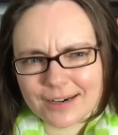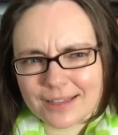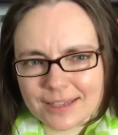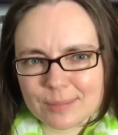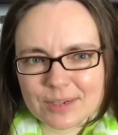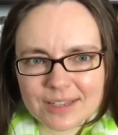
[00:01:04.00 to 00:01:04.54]

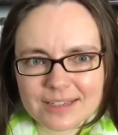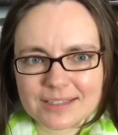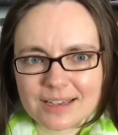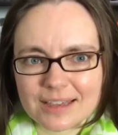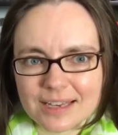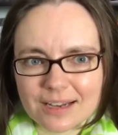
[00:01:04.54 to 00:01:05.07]
themed things I
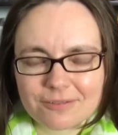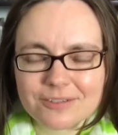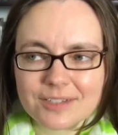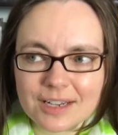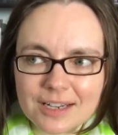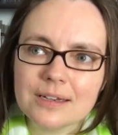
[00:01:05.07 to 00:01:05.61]
think I've
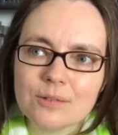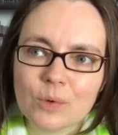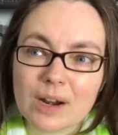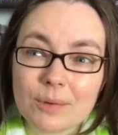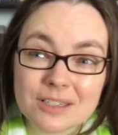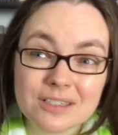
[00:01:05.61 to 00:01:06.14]
done. When I
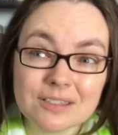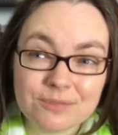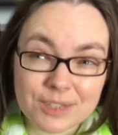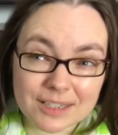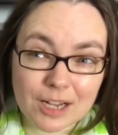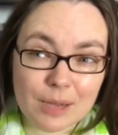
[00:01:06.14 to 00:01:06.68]
went to
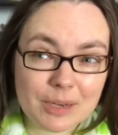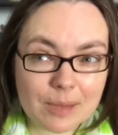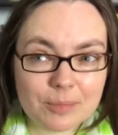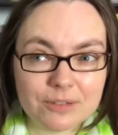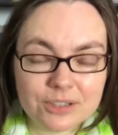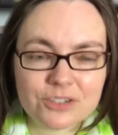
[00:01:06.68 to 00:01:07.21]
Vietnam a couple
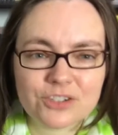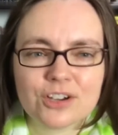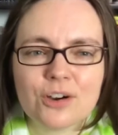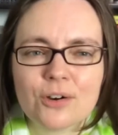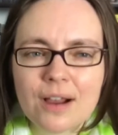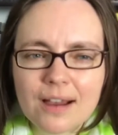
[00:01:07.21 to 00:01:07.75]
of years
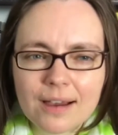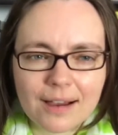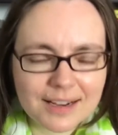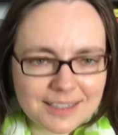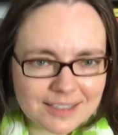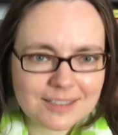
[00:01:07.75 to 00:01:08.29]
ago, I
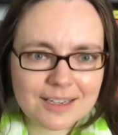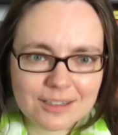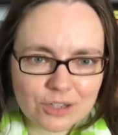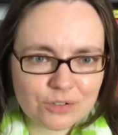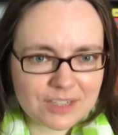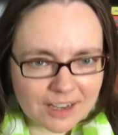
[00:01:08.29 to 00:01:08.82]
did stay in the
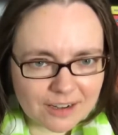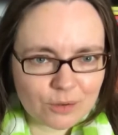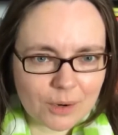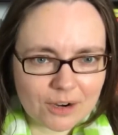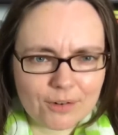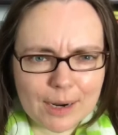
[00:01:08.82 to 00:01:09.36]
hotel
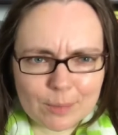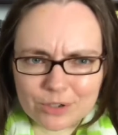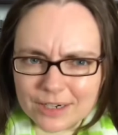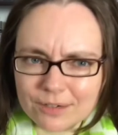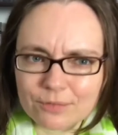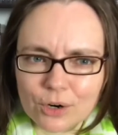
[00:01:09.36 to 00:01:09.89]
where Graham
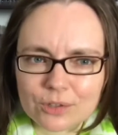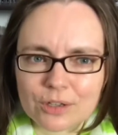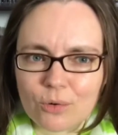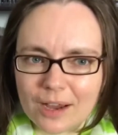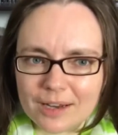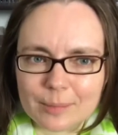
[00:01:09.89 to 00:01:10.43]
Greene wrote The
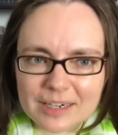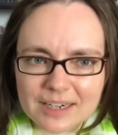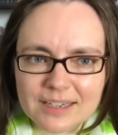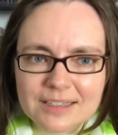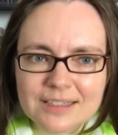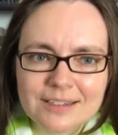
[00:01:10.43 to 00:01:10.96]
Quiet
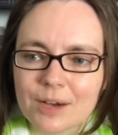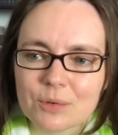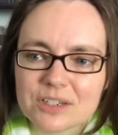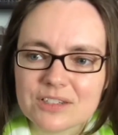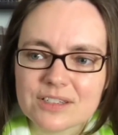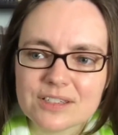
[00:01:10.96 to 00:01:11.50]
American,
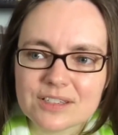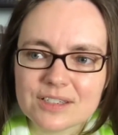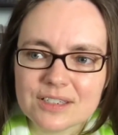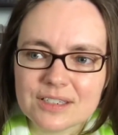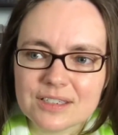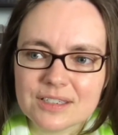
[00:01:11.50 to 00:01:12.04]
which is
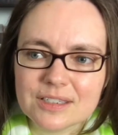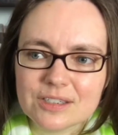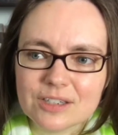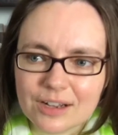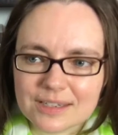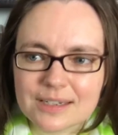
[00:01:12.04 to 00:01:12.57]
the
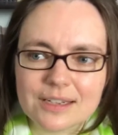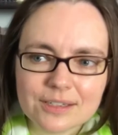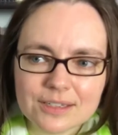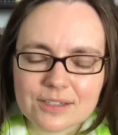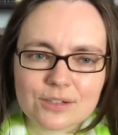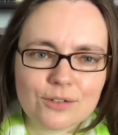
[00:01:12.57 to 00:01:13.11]
Continental
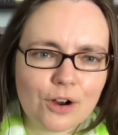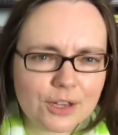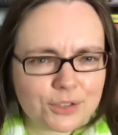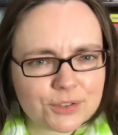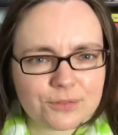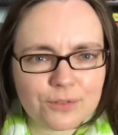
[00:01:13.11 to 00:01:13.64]
that's
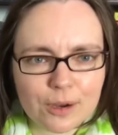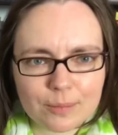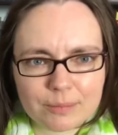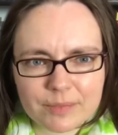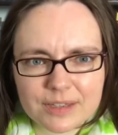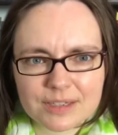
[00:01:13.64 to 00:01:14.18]
across from
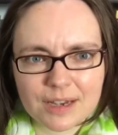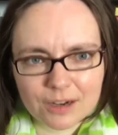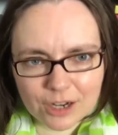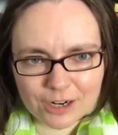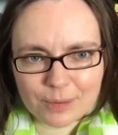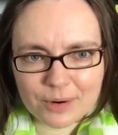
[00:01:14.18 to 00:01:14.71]
the Saigon
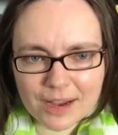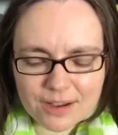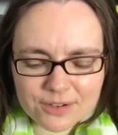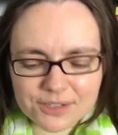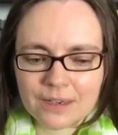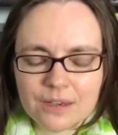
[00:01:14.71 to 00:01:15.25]
Opera
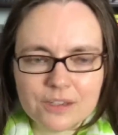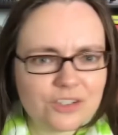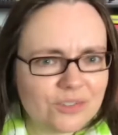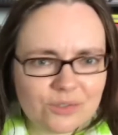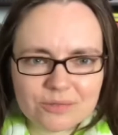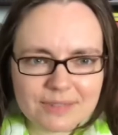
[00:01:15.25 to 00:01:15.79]
House.
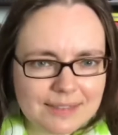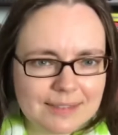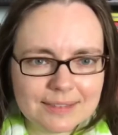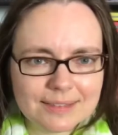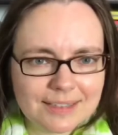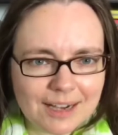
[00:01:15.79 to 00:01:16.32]
So
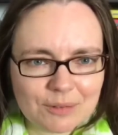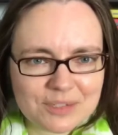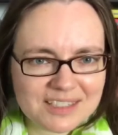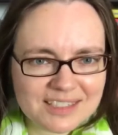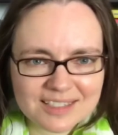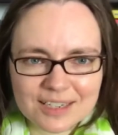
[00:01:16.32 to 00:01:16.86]
that
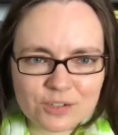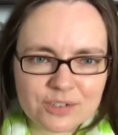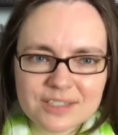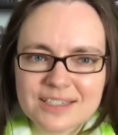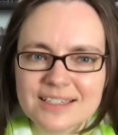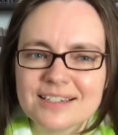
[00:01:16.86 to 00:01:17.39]
was
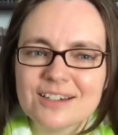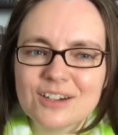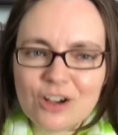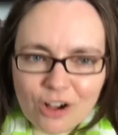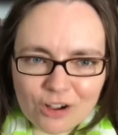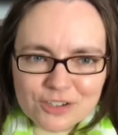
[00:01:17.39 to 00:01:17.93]
interesting.
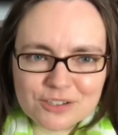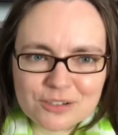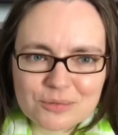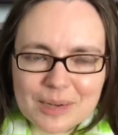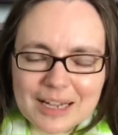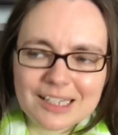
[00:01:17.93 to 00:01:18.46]
Also,
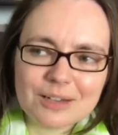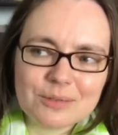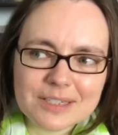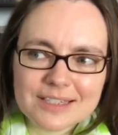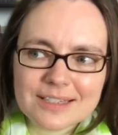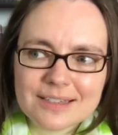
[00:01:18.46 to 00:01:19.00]
while I
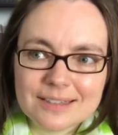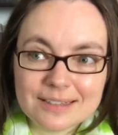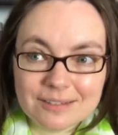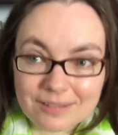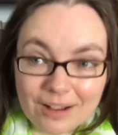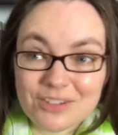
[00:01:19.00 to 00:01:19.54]
was
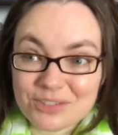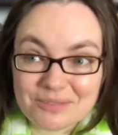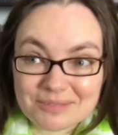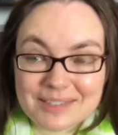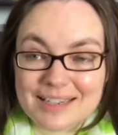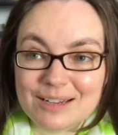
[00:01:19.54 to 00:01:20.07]

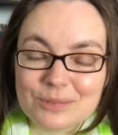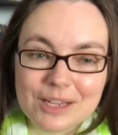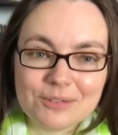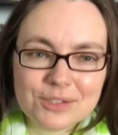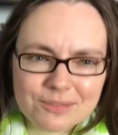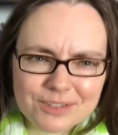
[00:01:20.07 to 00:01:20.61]

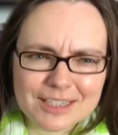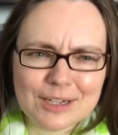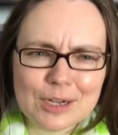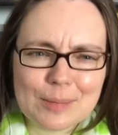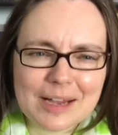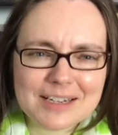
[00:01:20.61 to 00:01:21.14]
in
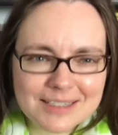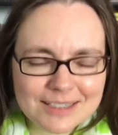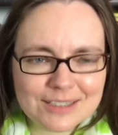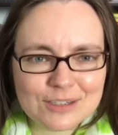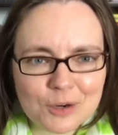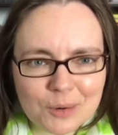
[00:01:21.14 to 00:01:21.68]
Vietnam, I
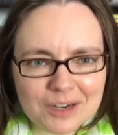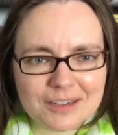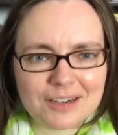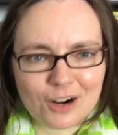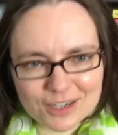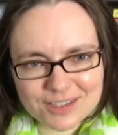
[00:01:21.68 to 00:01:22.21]
did go on an
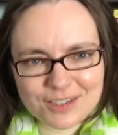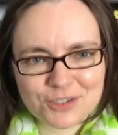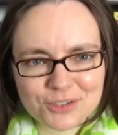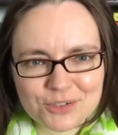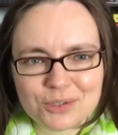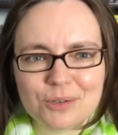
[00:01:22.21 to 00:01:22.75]
architecture
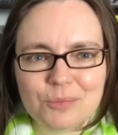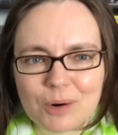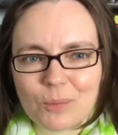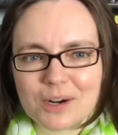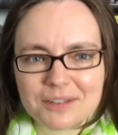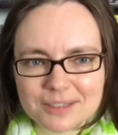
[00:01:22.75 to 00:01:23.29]
tour where
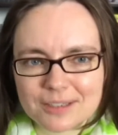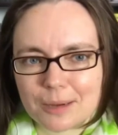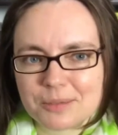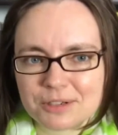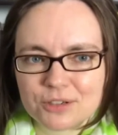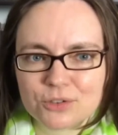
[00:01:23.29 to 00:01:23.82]
one of the stops
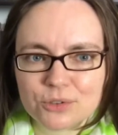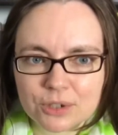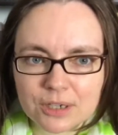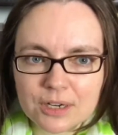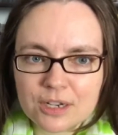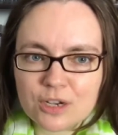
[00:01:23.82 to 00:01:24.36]
on the tour
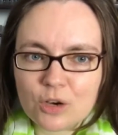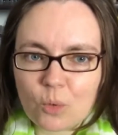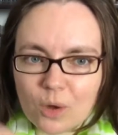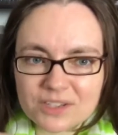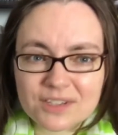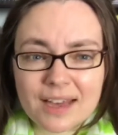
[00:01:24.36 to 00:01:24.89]

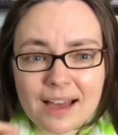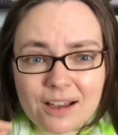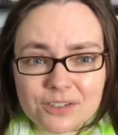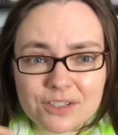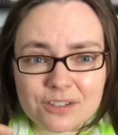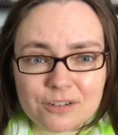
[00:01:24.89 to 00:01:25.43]
was the
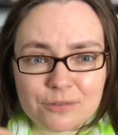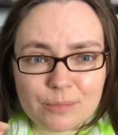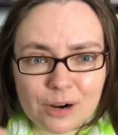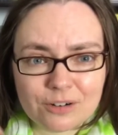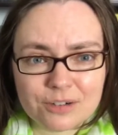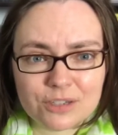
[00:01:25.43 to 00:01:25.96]
house of
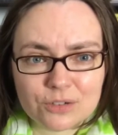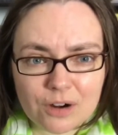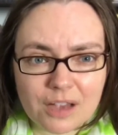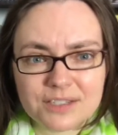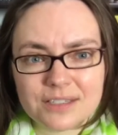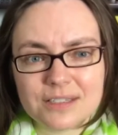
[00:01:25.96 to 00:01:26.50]
Marguerite
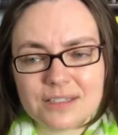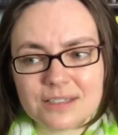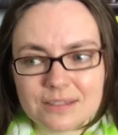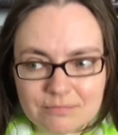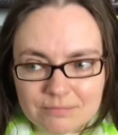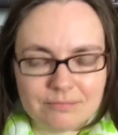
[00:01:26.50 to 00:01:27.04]
Duros's
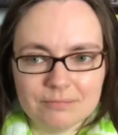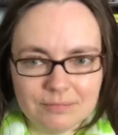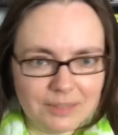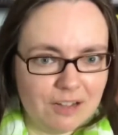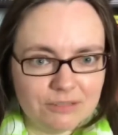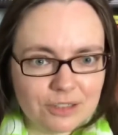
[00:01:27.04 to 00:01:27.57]

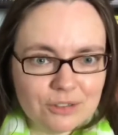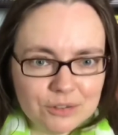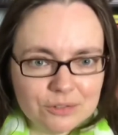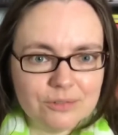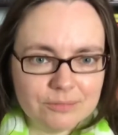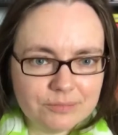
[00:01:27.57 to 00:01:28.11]
lover,
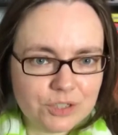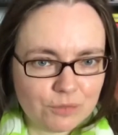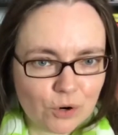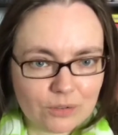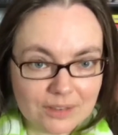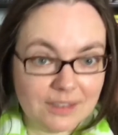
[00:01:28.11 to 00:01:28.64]
who she
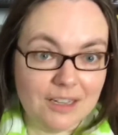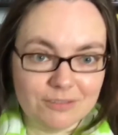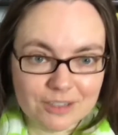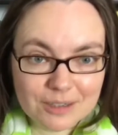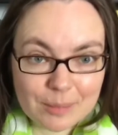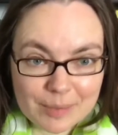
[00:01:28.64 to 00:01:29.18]
wrote The
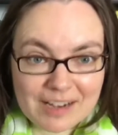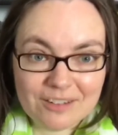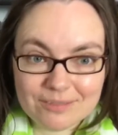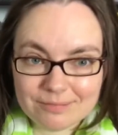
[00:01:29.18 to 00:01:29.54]
Lover about.